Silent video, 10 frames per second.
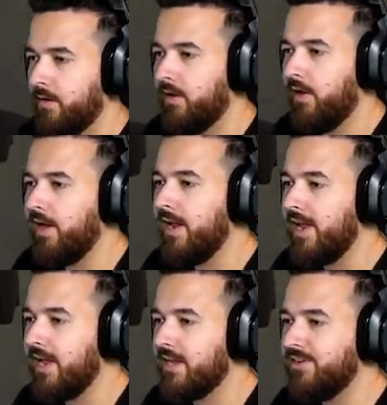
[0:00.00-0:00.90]

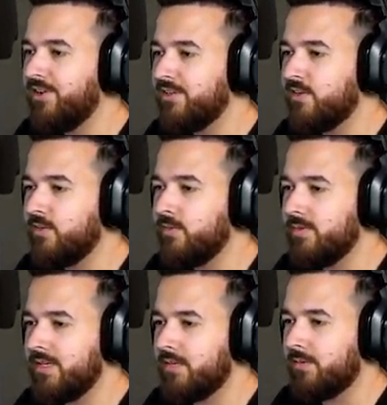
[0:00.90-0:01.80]
Hi, you don't know
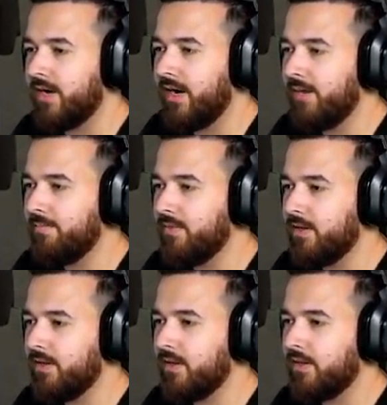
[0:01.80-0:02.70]
me, but I'm
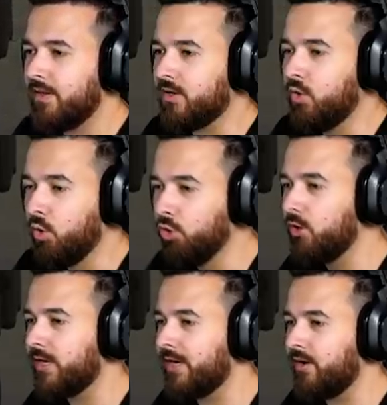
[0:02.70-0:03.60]
the, the
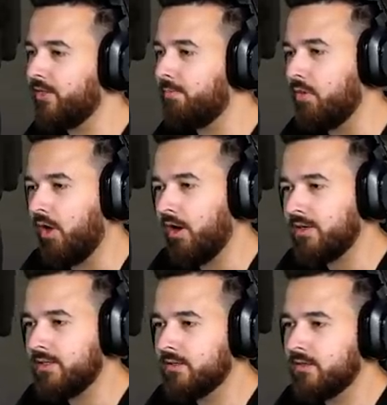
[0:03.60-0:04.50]
cool kid on the
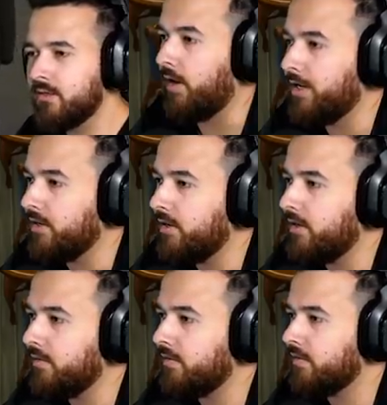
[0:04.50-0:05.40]
block. I
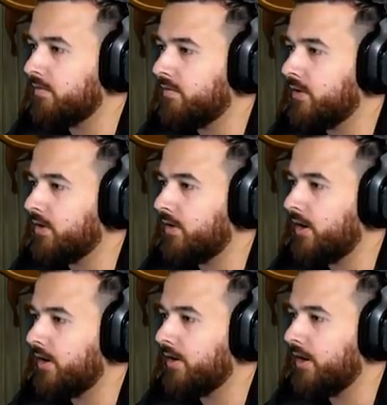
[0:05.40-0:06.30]
can't figure
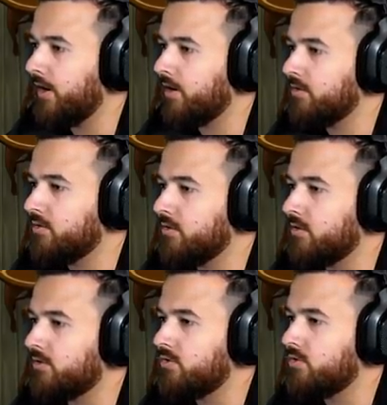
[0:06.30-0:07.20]
out how
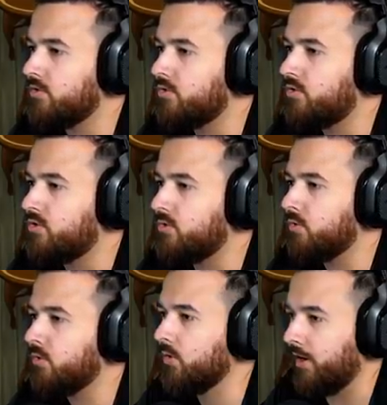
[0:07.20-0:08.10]
to
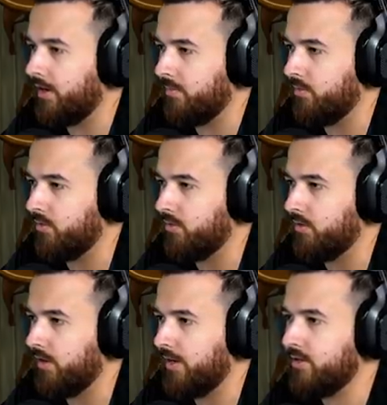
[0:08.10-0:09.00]
duel
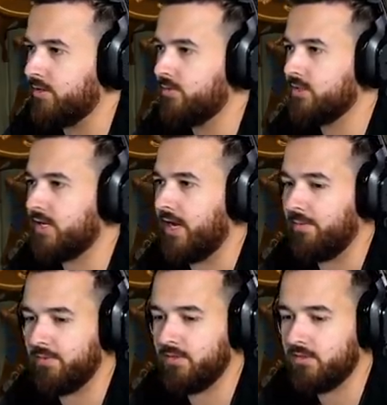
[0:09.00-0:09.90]
anymore. I don't know what's
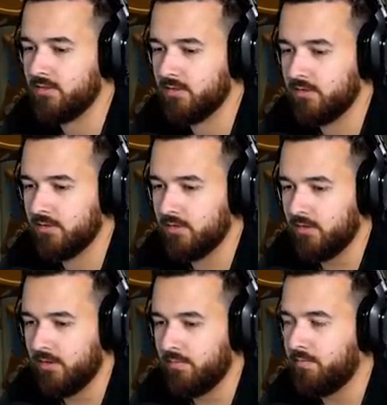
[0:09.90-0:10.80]
happened
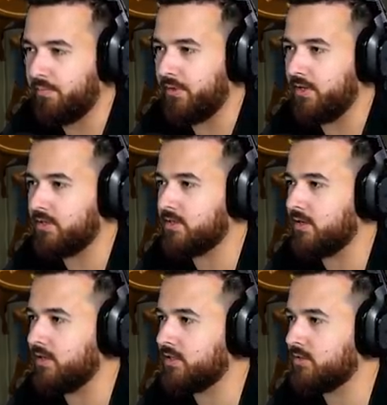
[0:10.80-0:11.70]
but it's
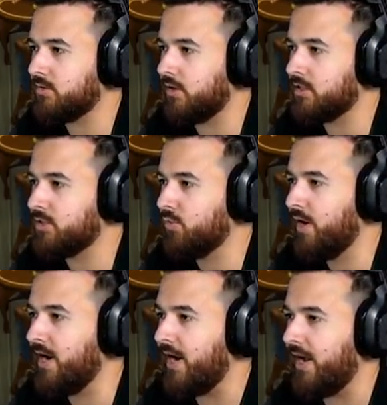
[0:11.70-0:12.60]
I, I
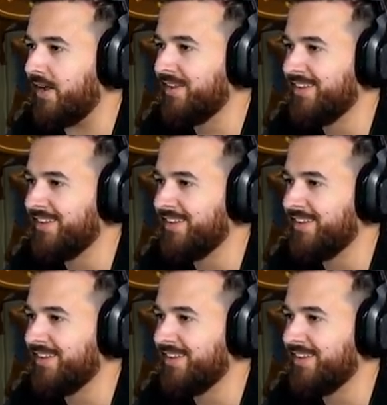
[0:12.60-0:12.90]
swear